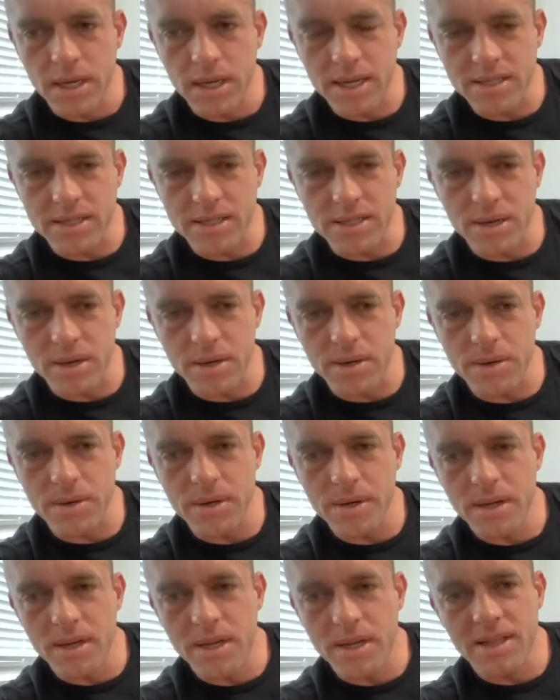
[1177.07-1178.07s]
And
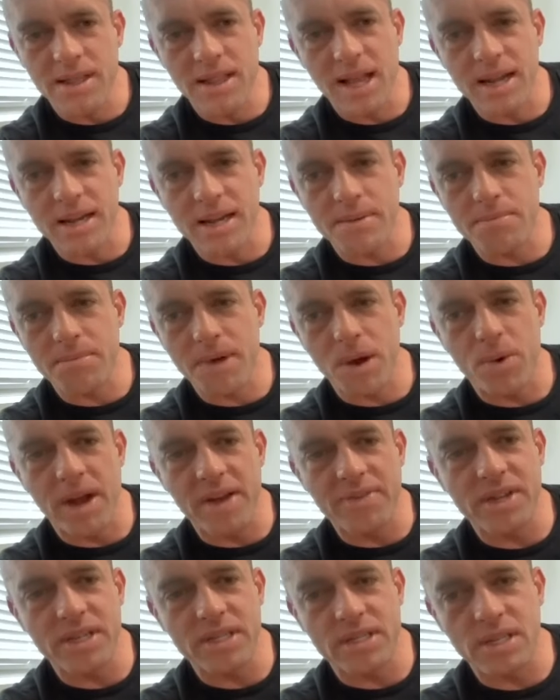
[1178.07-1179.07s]
so, like, my
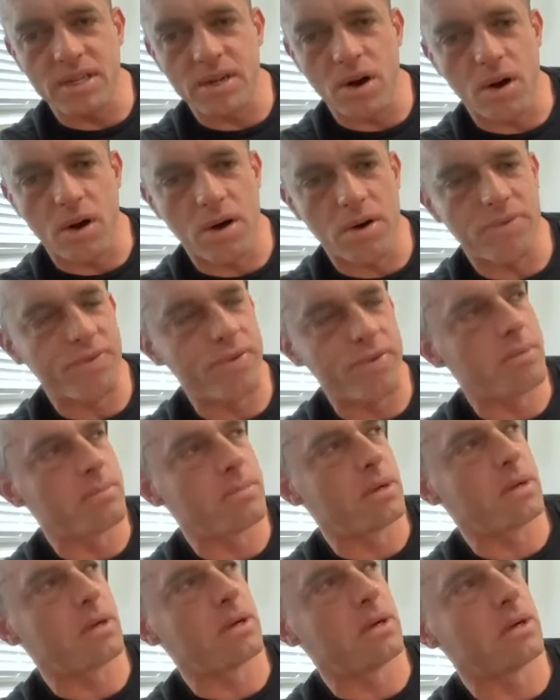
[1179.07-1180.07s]
wife gets a call
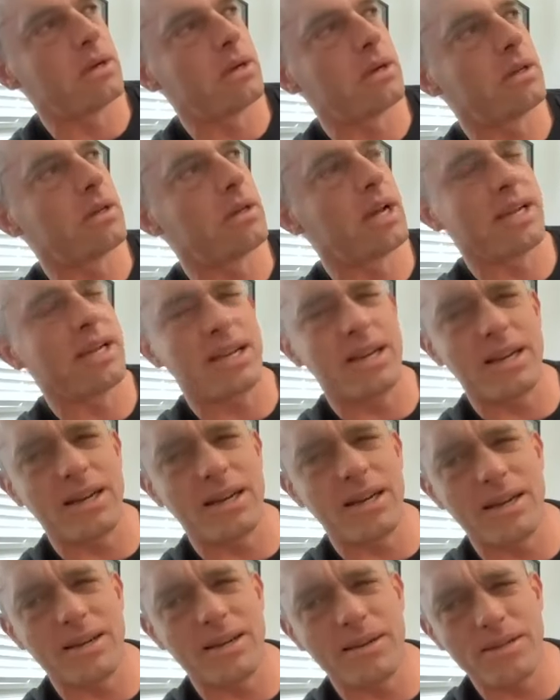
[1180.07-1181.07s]
from uh, like
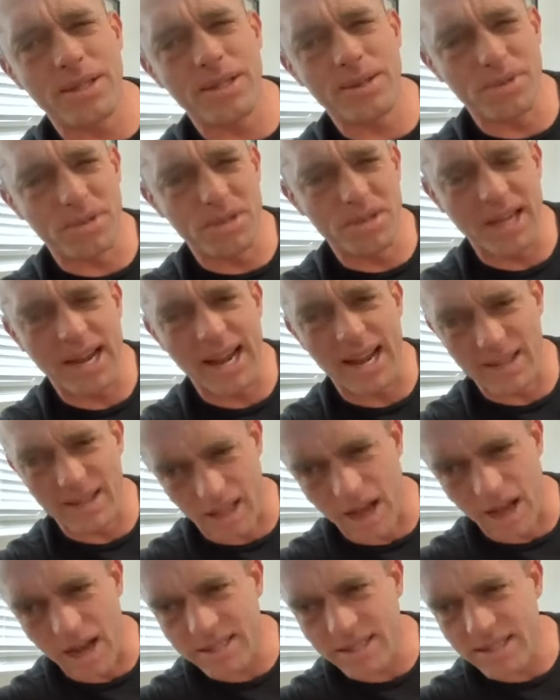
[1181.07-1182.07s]
uh, she was looking at
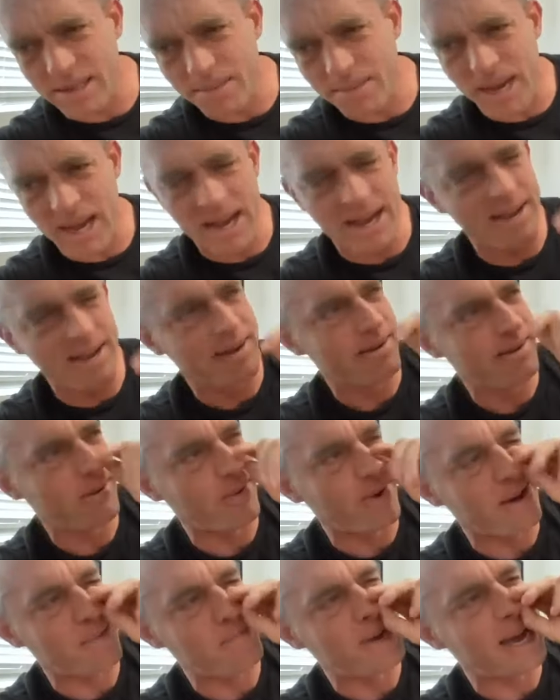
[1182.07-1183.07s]
lots to buy
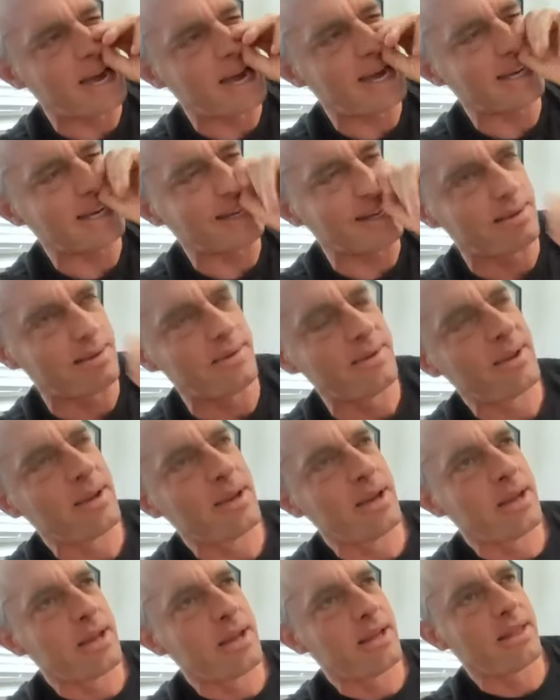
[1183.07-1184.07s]
a while back, and
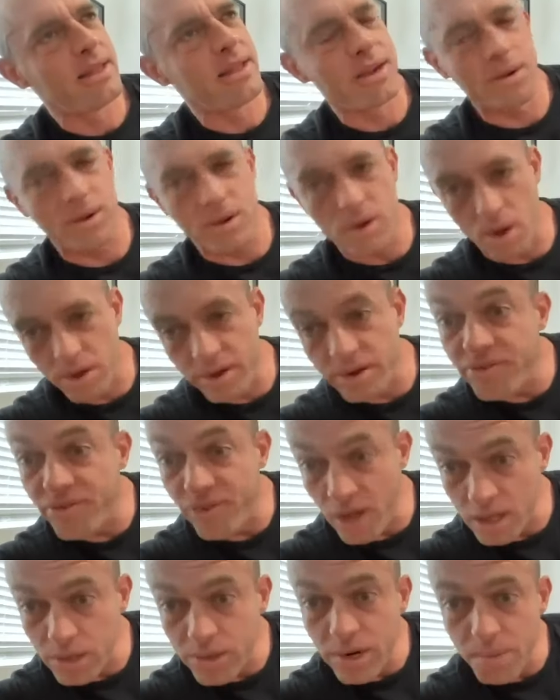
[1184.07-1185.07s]
they were calling and
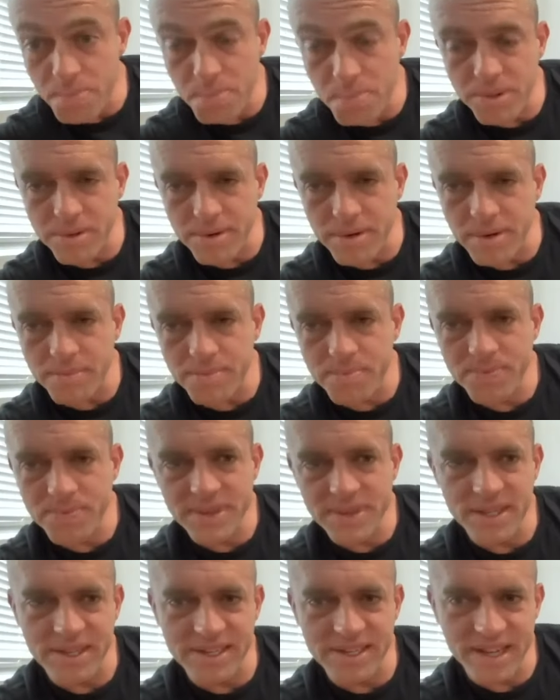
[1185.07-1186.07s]
following up with her
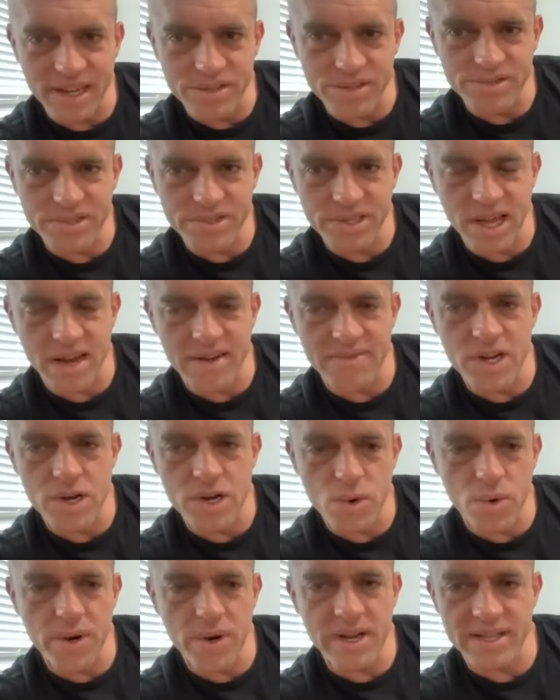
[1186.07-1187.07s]
you could tell she's kind of
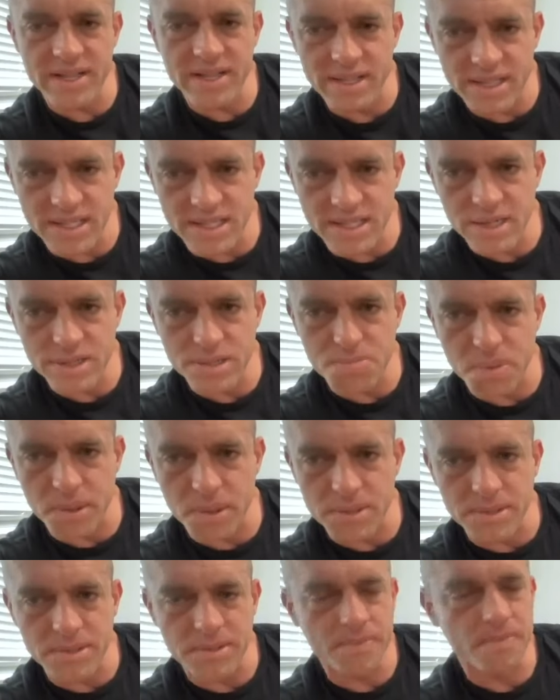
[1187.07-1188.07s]
annoyed at the
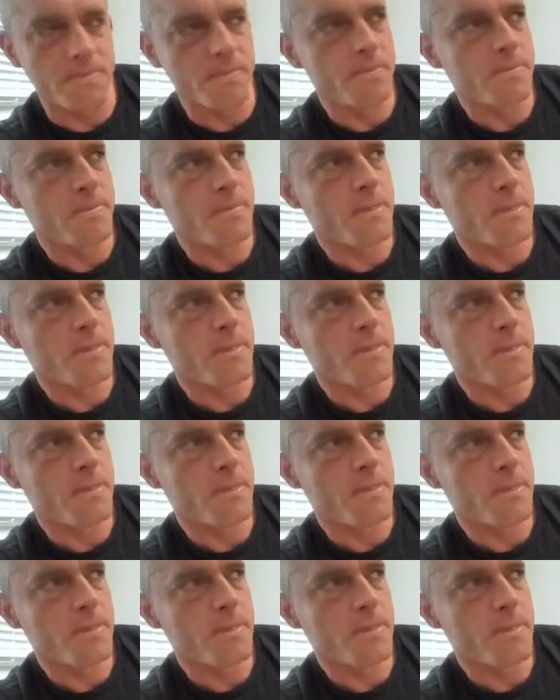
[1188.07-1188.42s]
salesperson